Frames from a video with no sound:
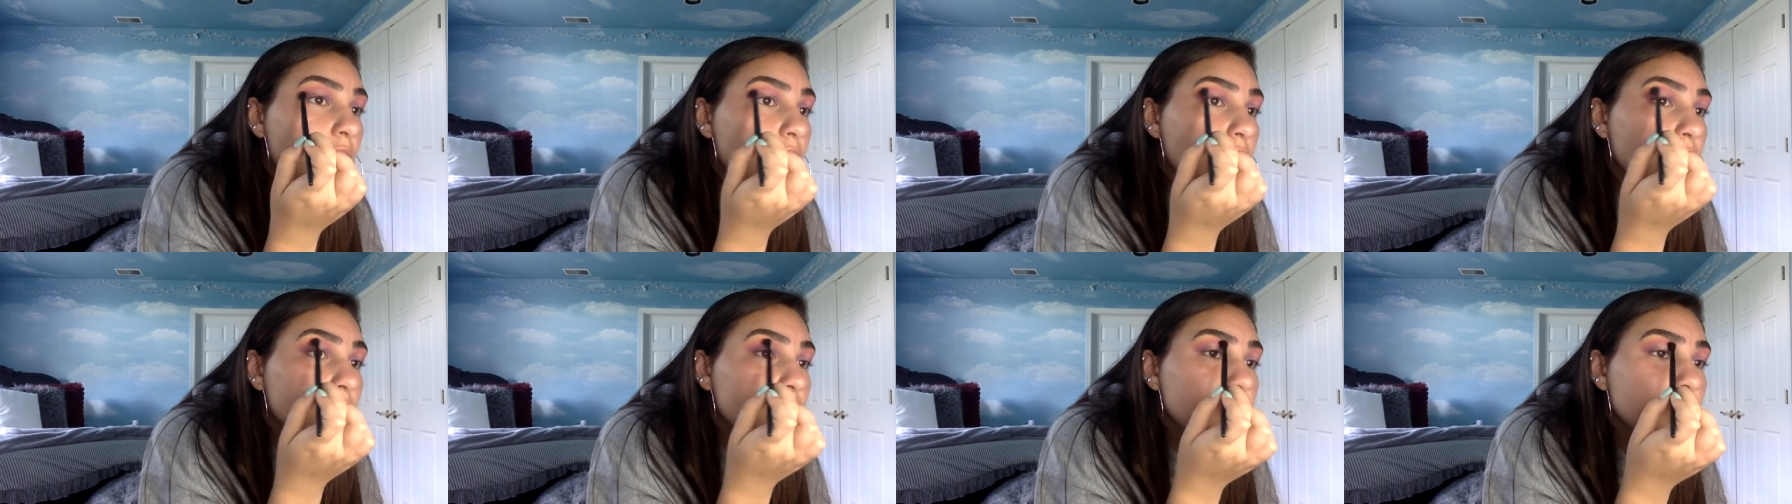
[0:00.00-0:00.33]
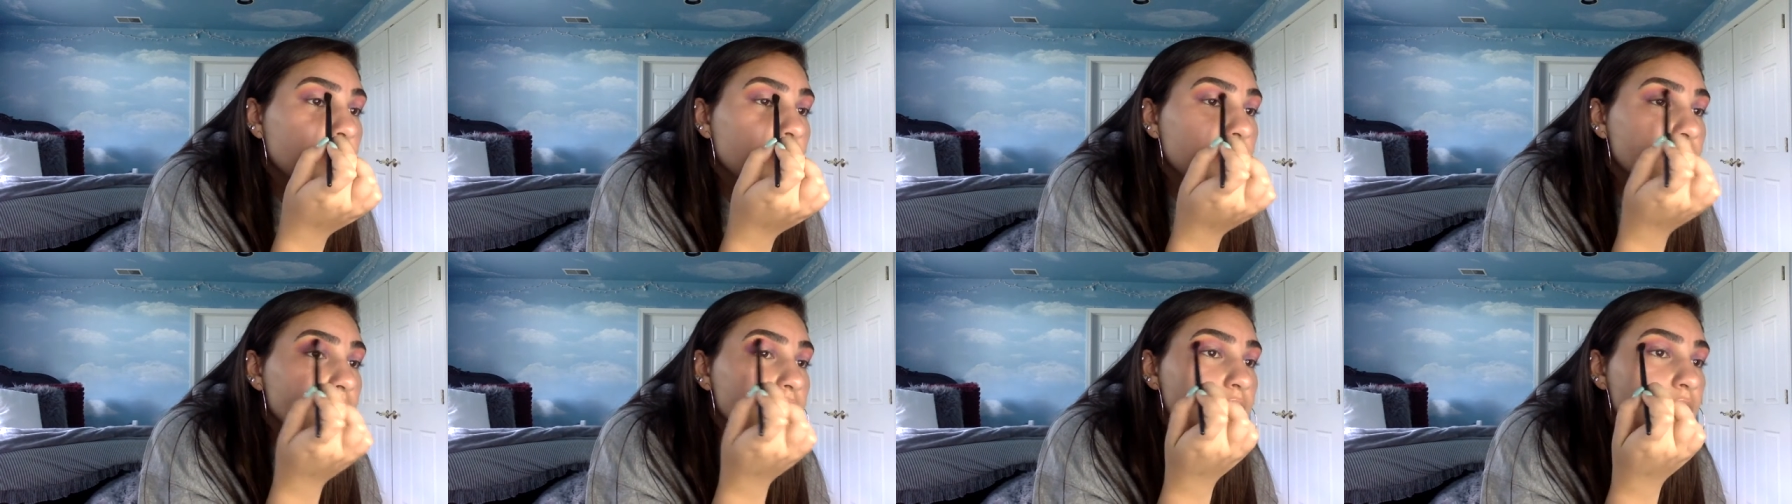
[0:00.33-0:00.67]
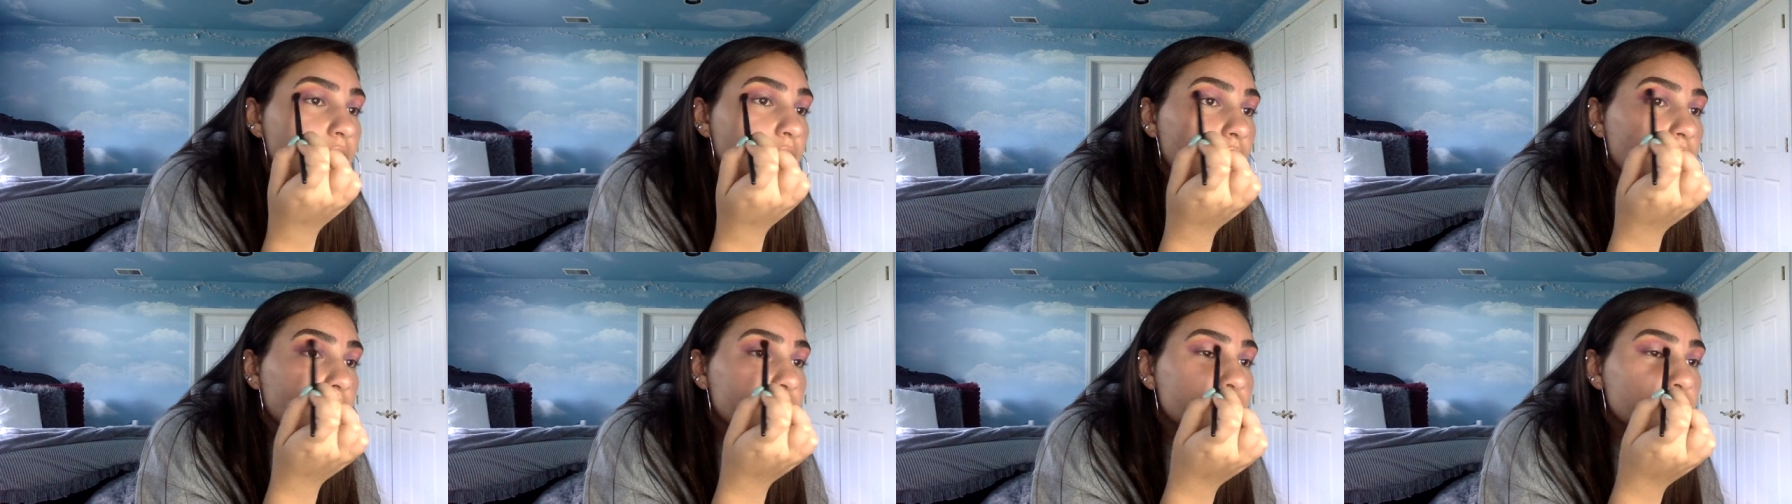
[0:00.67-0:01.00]
Like I
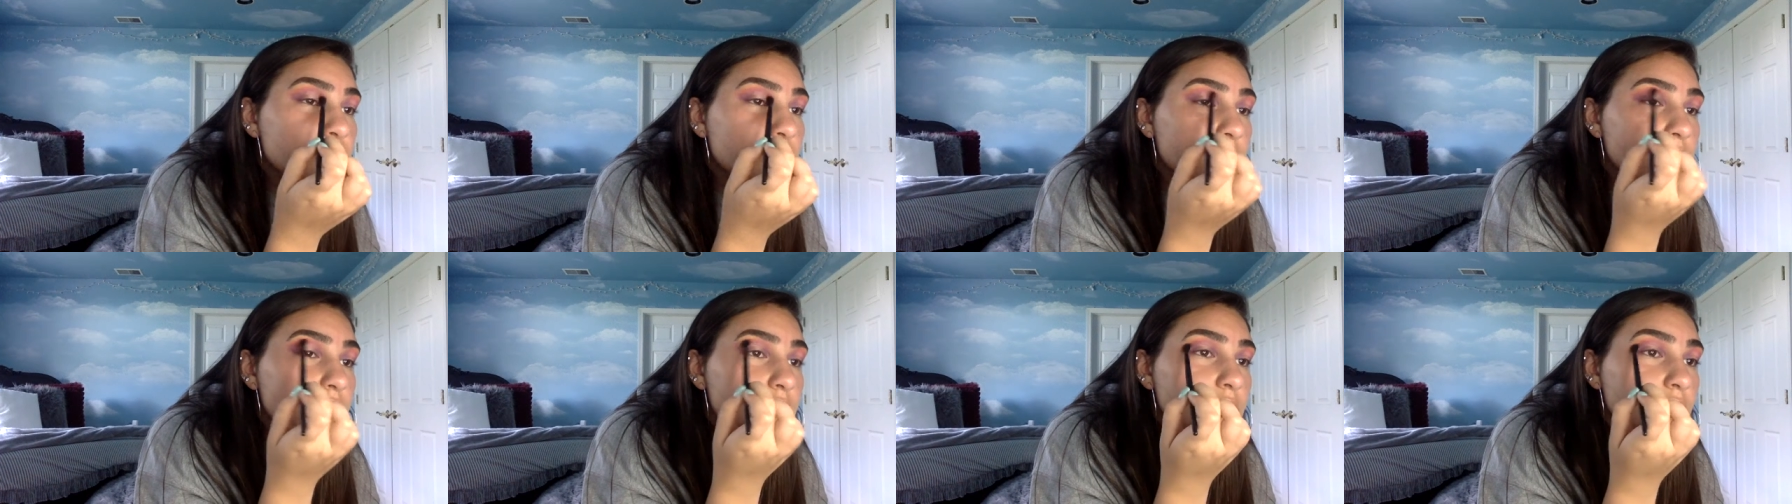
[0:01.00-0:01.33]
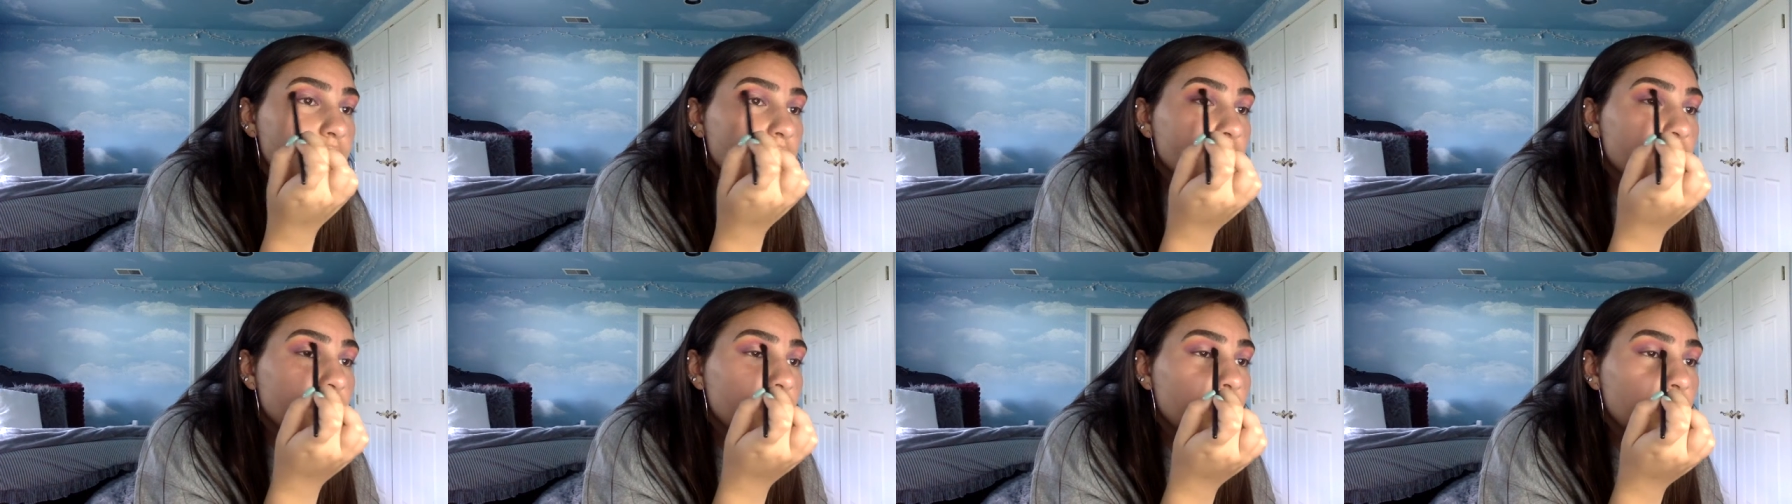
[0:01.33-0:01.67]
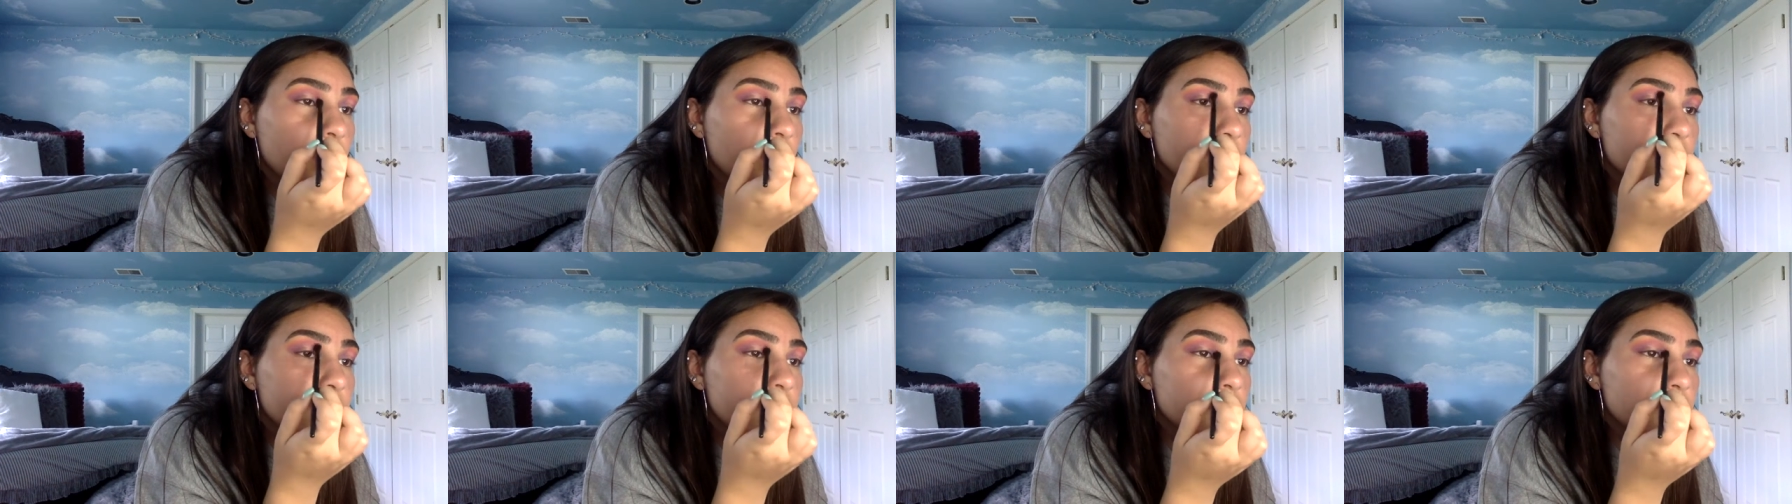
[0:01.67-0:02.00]
said, I'm just starting
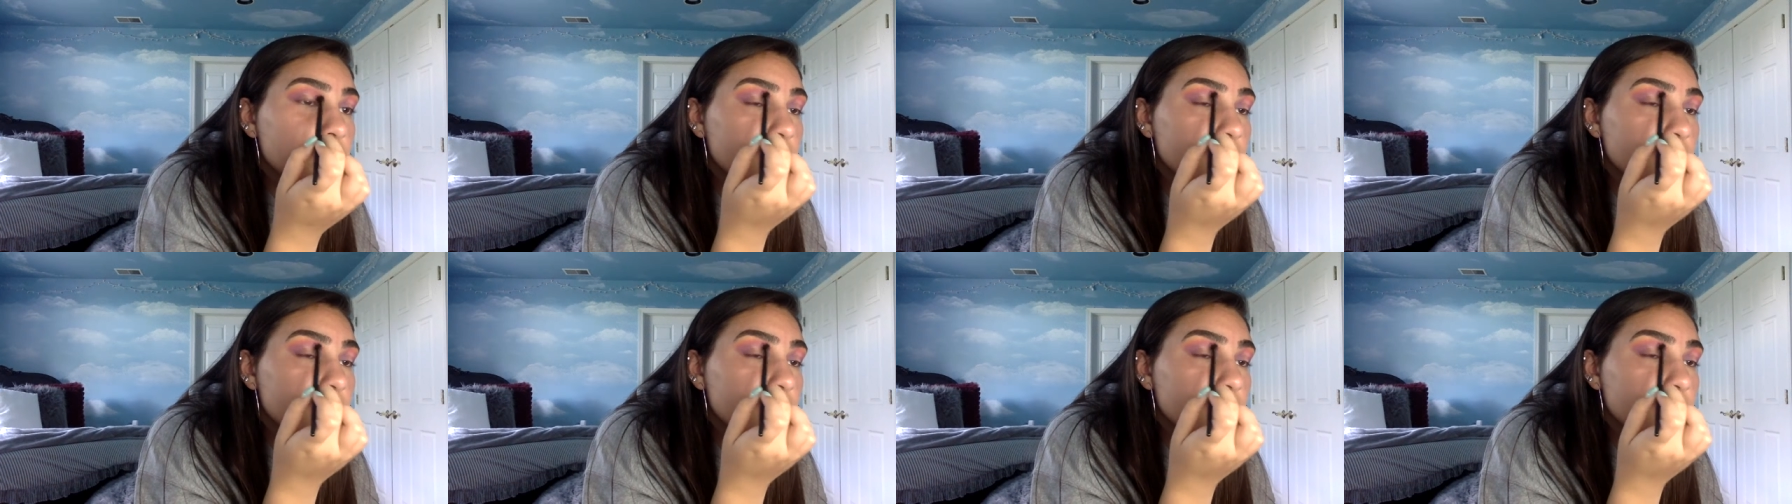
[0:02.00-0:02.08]
off.